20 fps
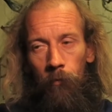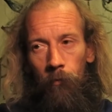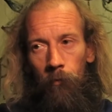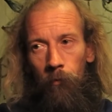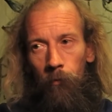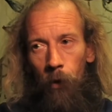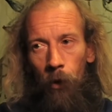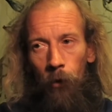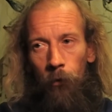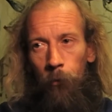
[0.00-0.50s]

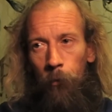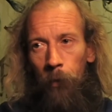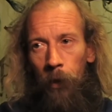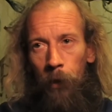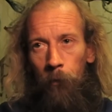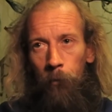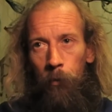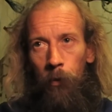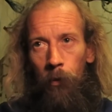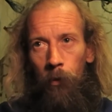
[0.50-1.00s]
most
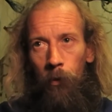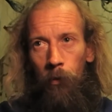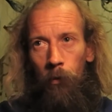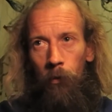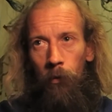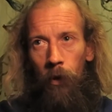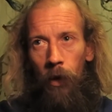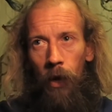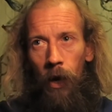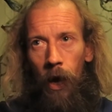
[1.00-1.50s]

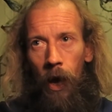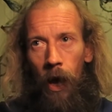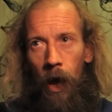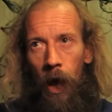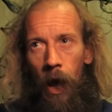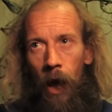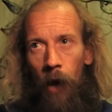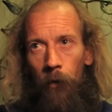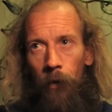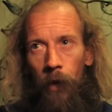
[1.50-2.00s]
people
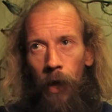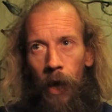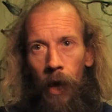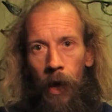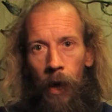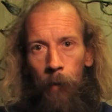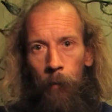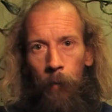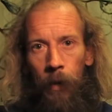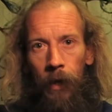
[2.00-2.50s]
out
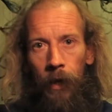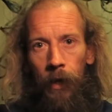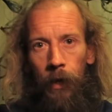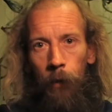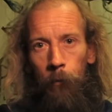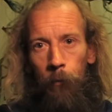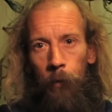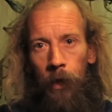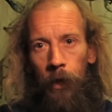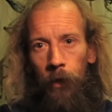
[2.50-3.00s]
there
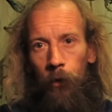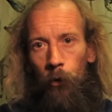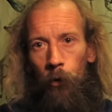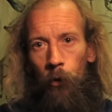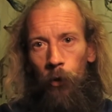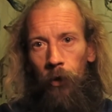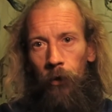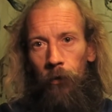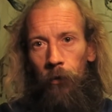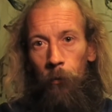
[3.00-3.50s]
making a big
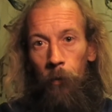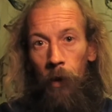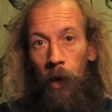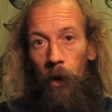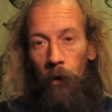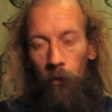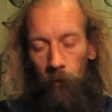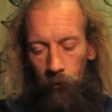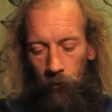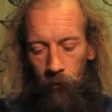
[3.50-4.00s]
noise
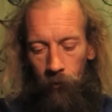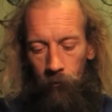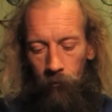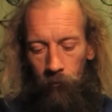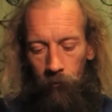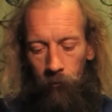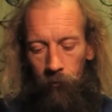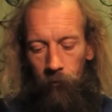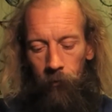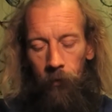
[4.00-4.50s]
about
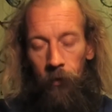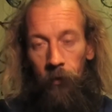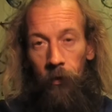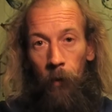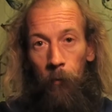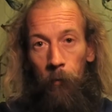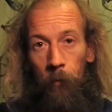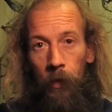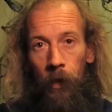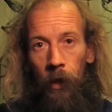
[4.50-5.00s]

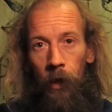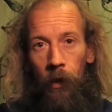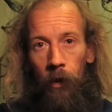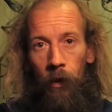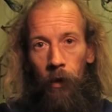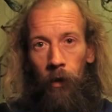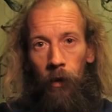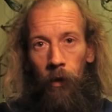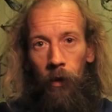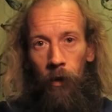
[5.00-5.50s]

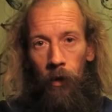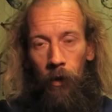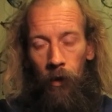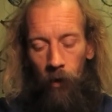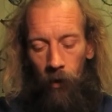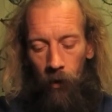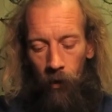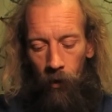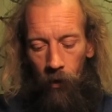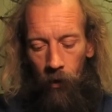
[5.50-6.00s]
something
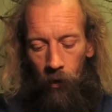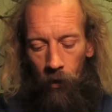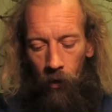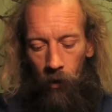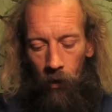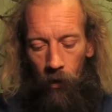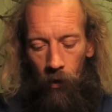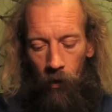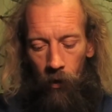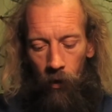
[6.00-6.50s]

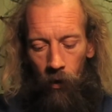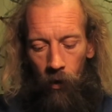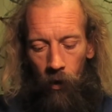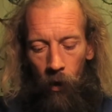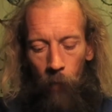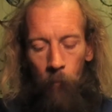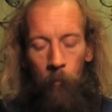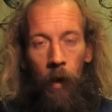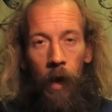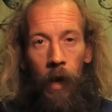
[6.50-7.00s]

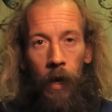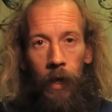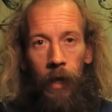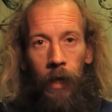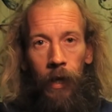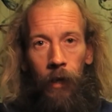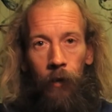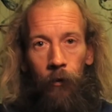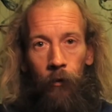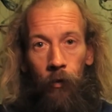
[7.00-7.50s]
are
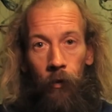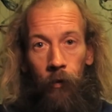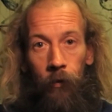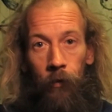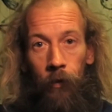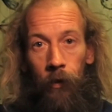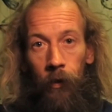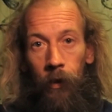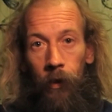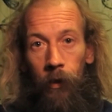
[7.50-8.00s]
mainly
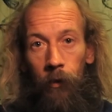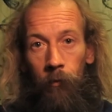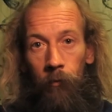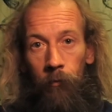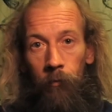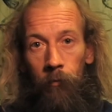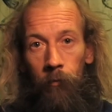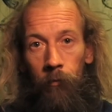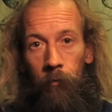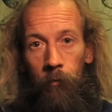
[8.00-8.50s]
interested in
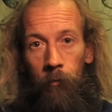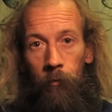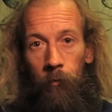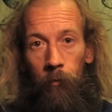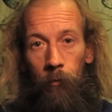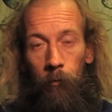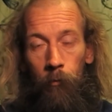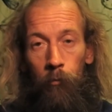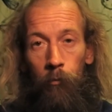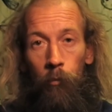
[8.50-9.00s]

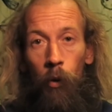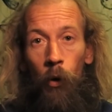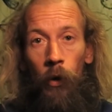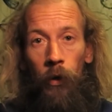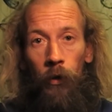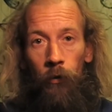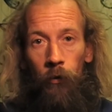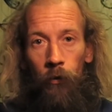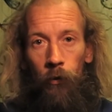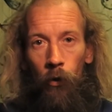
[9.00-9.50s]

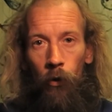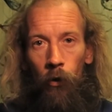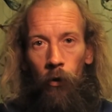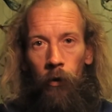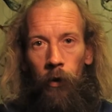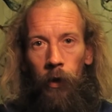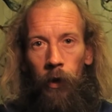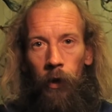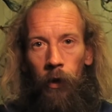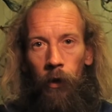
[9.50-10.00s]
point
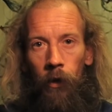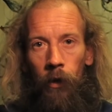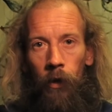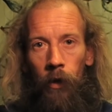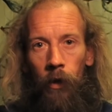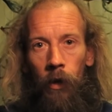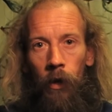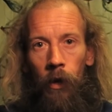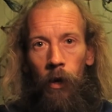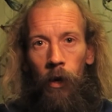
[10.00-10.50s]
scoring
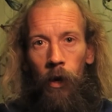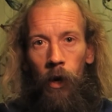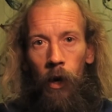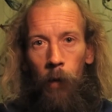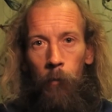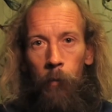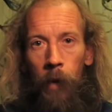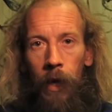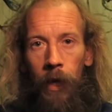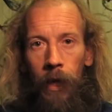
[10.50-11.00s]

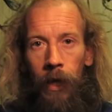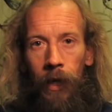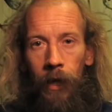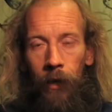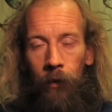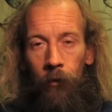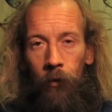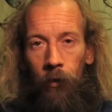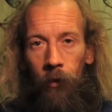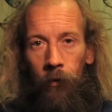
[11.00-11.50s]
are mainly
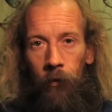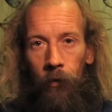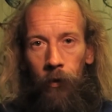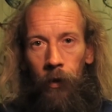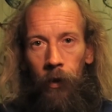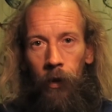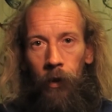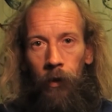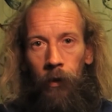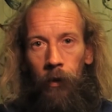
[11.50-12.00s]

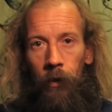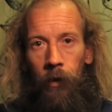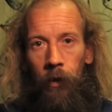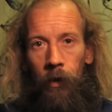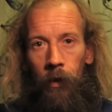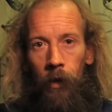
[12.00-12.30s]
interested in